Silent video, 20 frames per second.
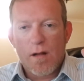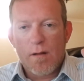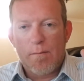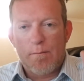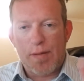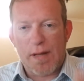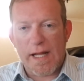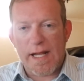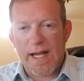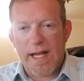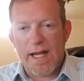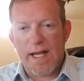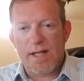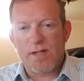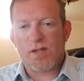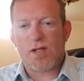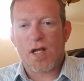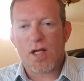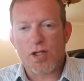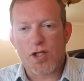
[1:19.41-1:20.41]

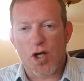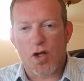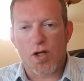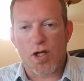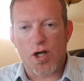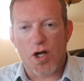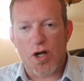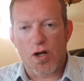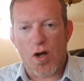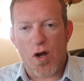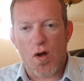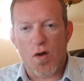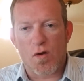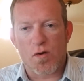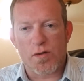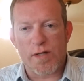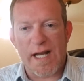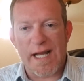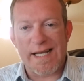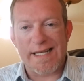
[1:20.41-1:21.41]
please do your
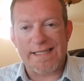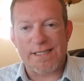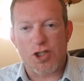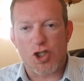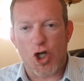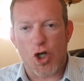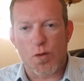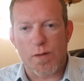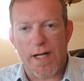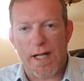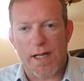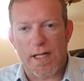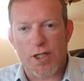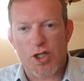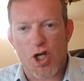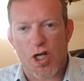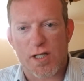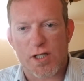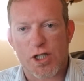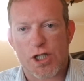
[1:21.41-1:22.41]
own due
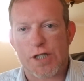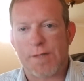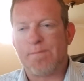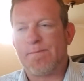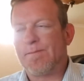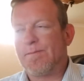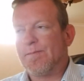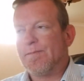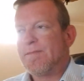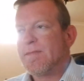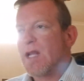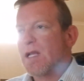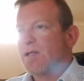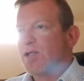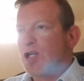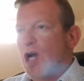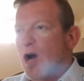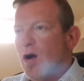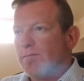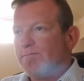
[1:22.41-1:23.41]
diligence.
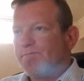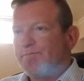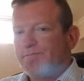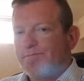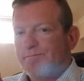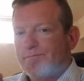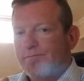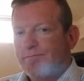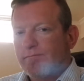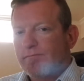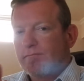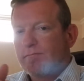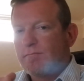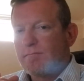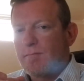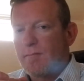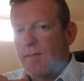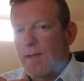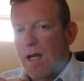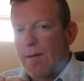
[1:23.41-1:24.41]
So,
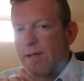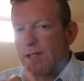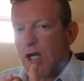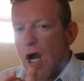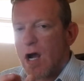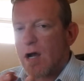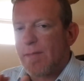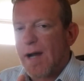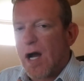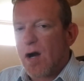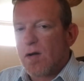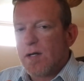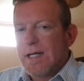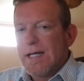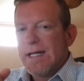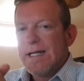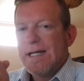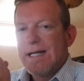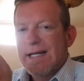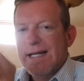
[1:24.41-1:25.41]
I'm going to talk about
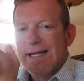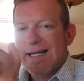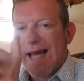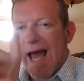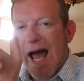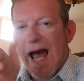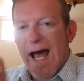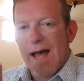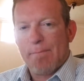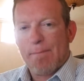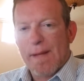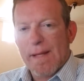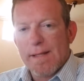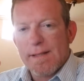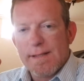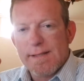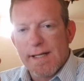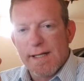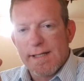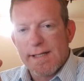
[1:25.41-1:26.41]
comp
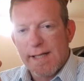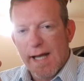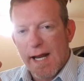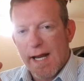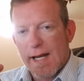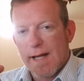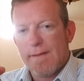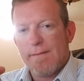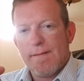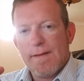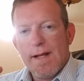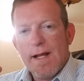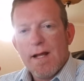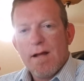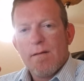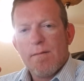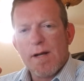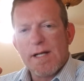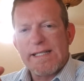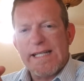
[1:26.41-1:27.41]
today.
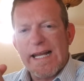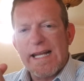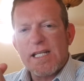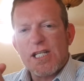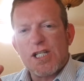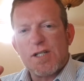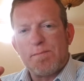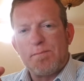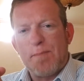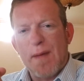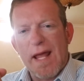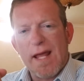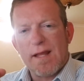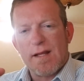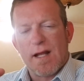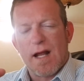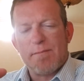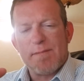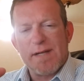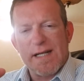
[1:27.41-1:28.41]
I'm going
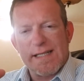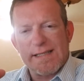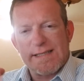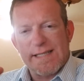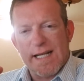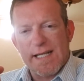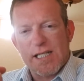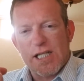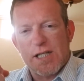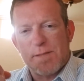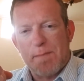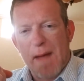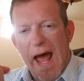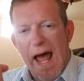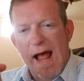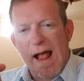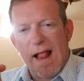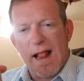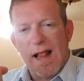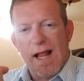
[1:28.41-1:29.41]
to
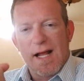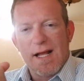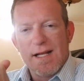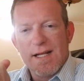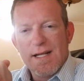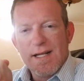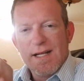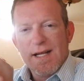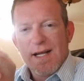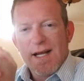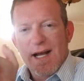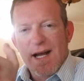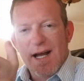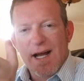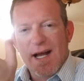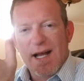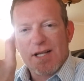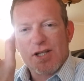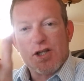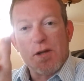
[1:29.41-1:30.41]
dispel
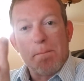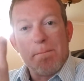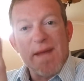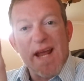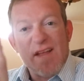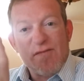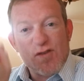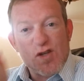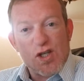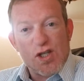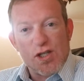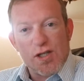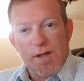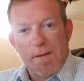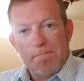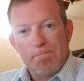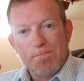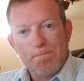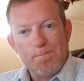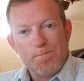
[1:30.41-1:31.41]
some myths
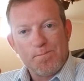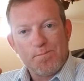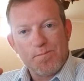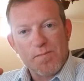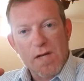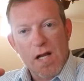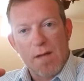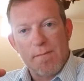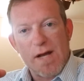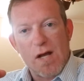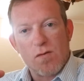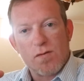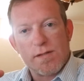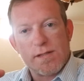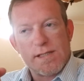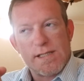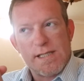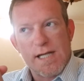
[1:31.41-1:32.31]
about